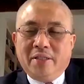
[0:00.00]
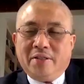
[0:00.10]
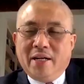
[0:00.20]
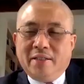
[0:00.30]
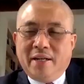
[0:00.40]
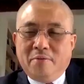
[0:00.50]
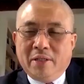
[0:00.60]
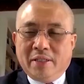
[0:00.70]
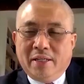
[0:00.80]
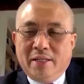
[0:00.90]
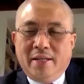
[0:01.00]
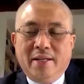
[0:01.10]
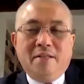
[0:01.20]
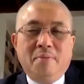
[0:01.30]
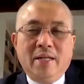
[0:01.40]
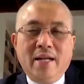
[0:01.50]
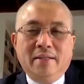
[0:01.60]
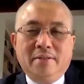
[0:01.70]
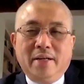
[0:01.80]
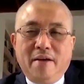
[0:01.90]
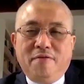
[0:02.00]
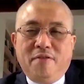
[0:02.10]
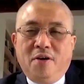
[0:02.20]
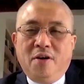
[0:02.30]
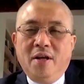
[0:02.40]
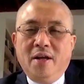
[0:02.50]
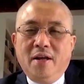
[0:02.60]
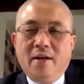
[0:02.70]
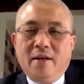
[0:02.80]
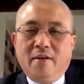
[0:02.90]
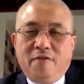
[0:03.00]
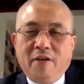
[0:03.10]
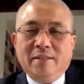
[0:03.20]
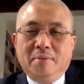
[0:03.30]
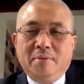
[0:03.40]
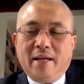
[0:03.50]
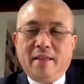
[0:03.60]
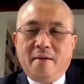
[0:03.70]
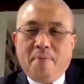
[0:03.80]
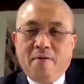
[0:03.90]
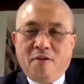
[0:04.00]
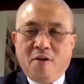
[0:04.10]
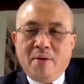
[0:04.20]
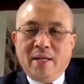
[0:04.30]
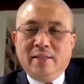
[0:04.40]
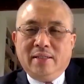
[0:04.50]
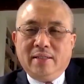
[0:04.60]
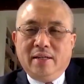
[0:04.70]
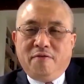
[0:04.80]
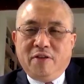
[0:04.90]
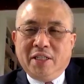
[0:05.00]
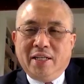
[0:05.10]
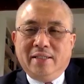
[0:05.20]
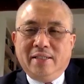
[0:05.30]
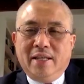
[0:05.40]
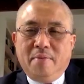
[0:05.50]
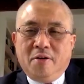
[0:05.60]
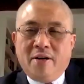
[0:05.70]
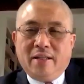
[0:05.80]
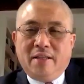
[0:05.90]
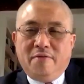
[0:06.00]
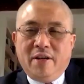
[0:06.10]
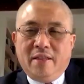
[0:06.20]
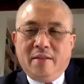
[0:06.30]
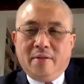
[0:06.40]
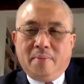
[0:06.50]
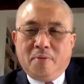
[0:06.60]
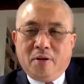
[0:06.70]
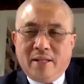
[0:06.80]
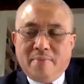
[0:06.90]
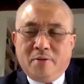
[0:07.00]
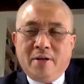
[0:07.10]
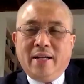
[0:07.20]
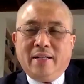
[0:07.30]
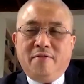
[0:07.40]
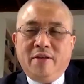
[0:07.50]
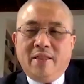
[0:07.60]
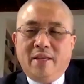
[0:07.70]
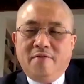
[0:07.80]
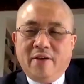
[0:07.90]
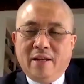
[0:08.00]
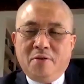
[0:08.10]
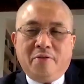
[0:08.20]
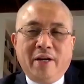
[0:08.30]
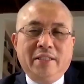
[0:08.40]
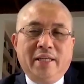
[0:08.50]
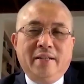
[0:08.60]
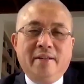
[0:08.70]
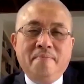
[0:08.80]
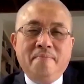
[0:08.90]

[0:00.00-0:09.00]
restructuring was still needed to be done. So therefore, the first objective, performance, efficiency, productivity, value creation,